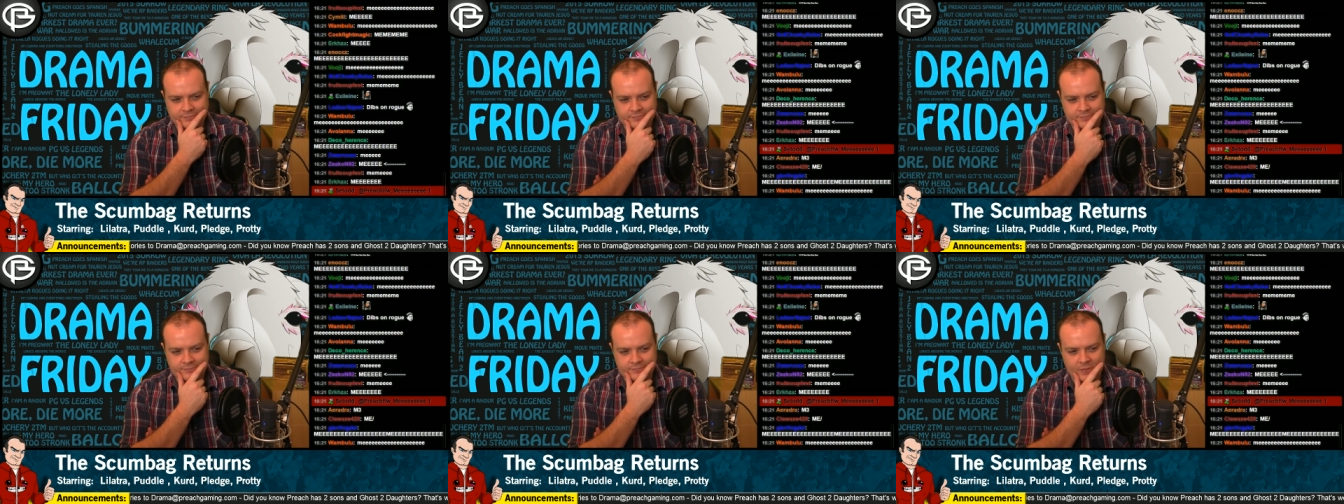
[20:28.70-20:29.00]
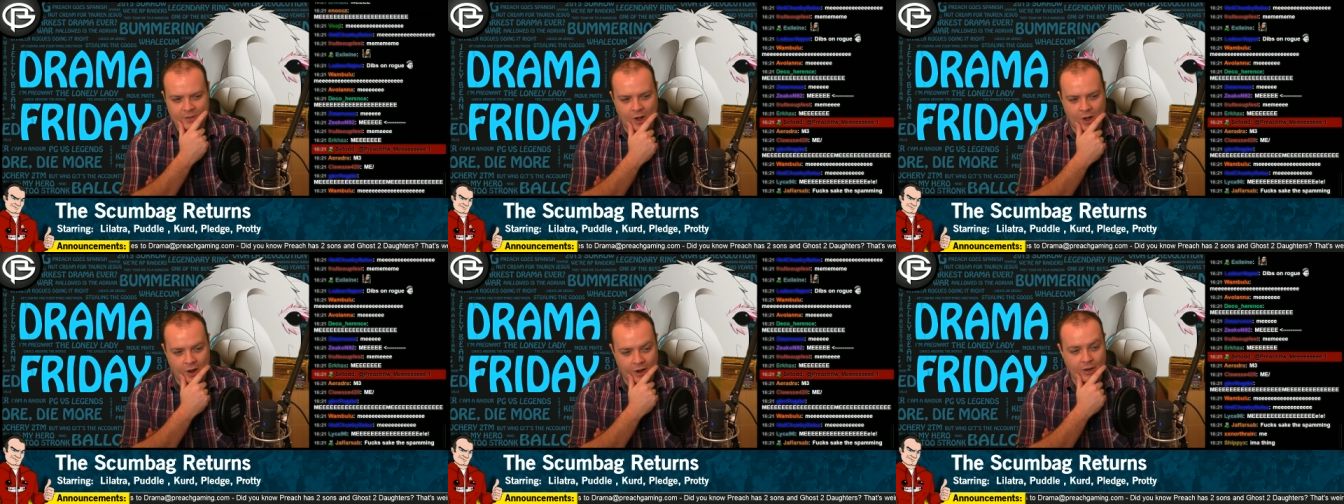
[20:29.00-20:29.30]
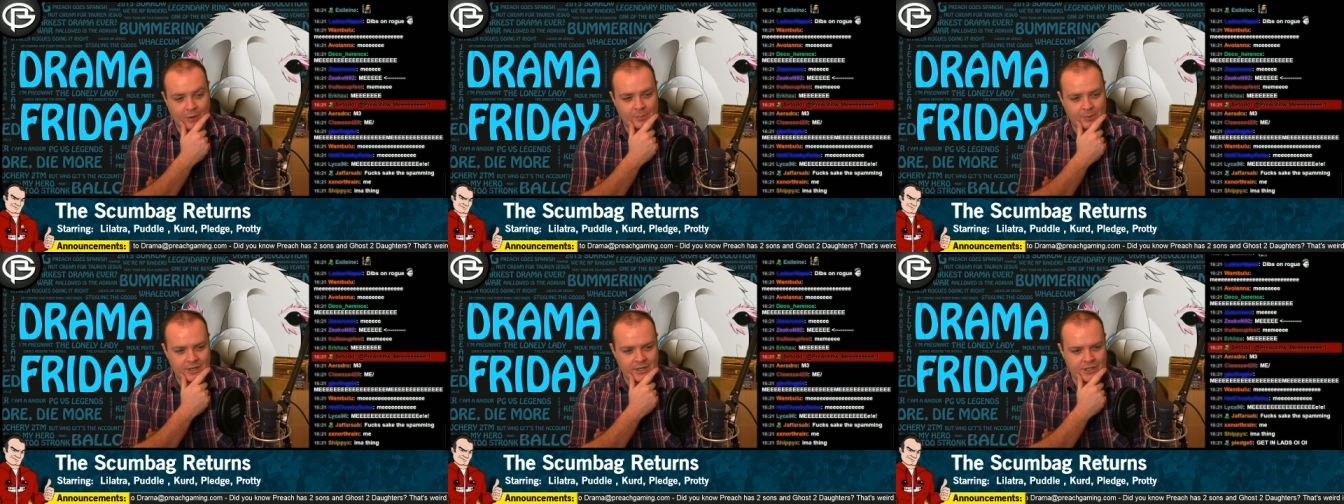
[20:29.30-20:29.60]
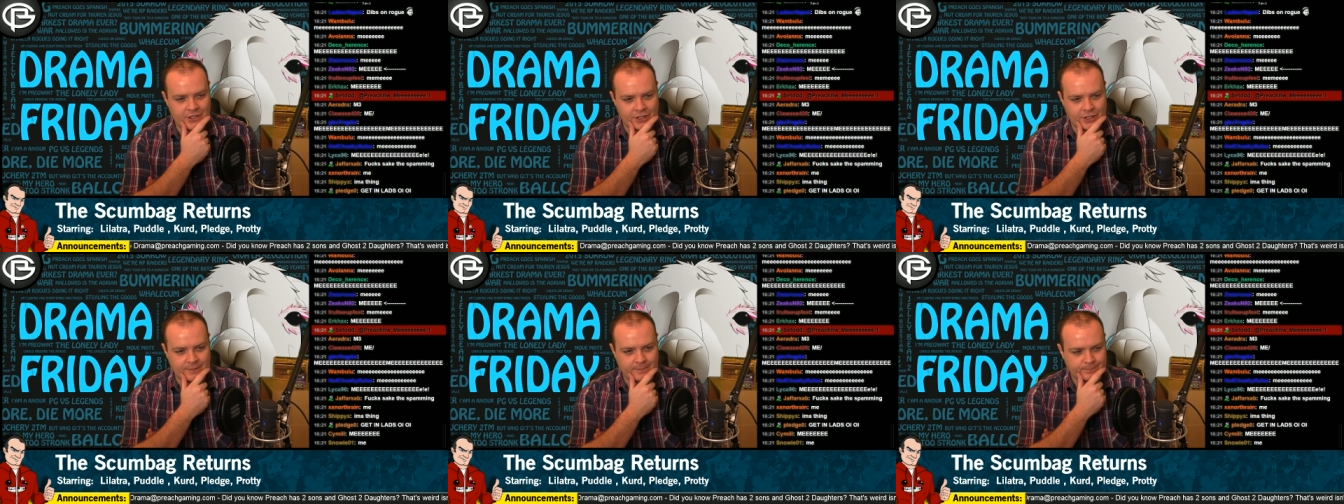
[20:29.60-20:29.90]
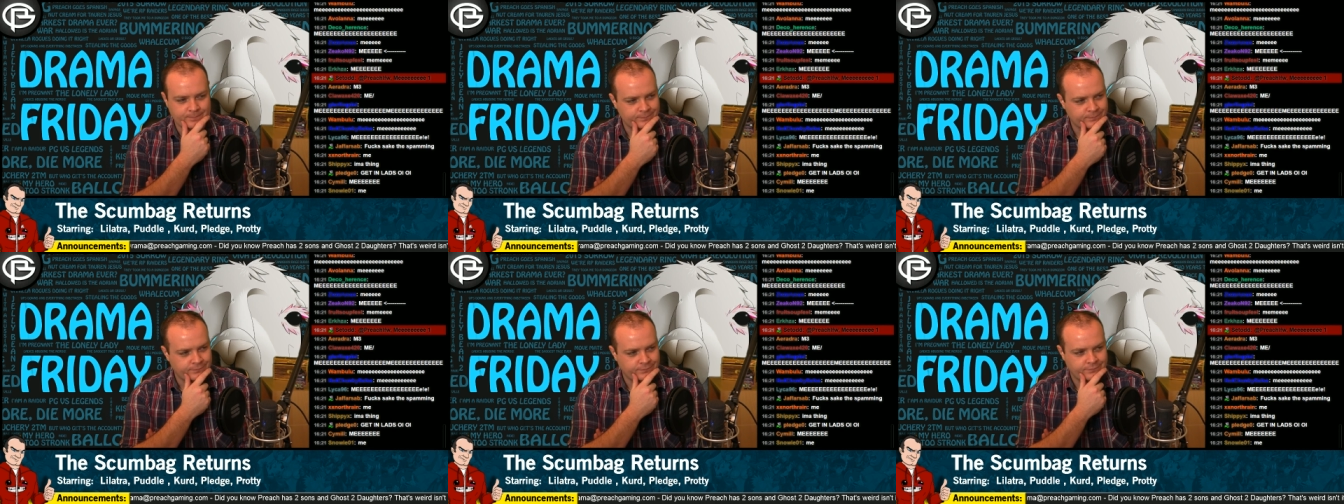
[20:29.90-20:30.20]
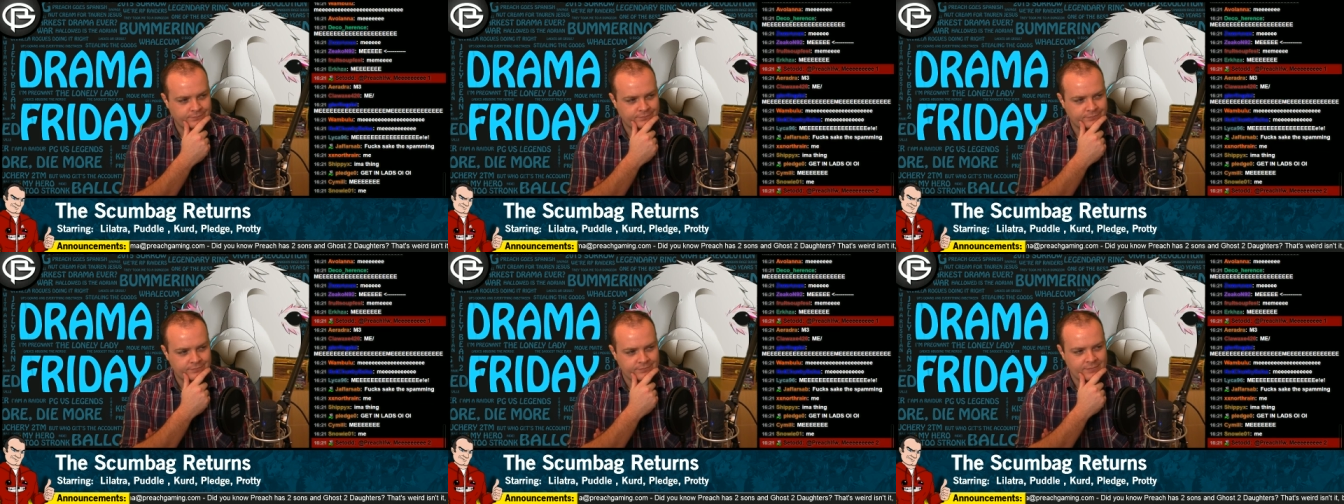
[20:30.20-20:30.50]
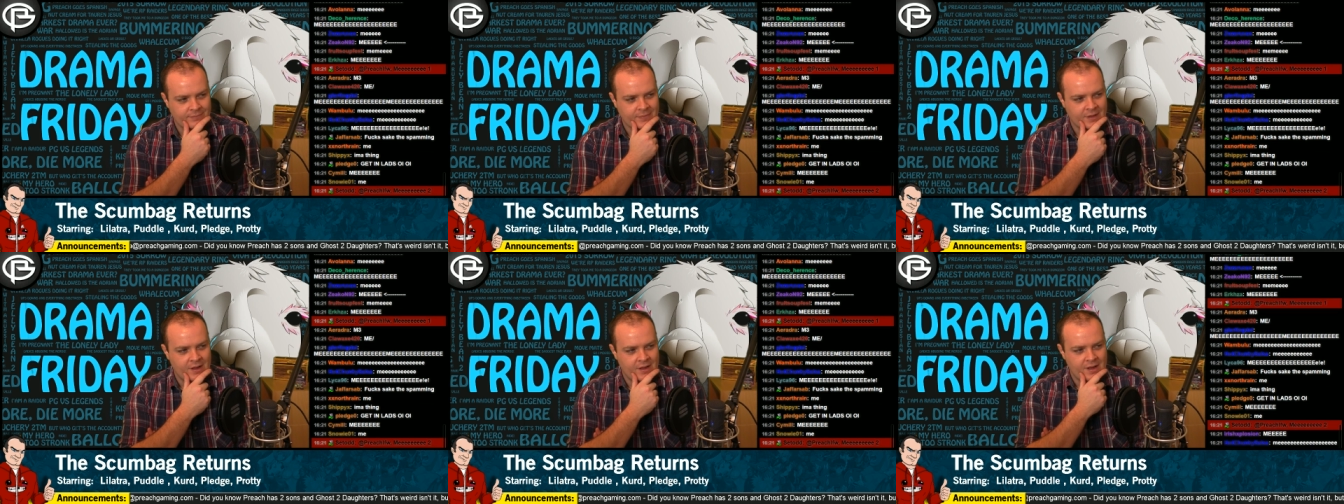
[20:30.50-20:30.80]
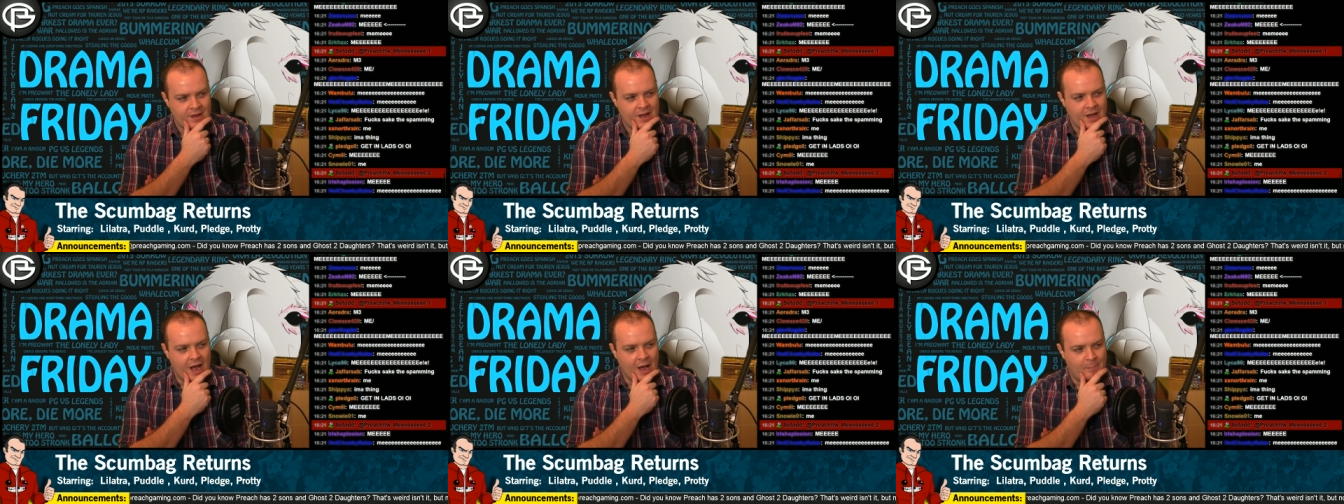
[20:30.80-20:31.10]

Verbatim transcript: Hollow preacher. A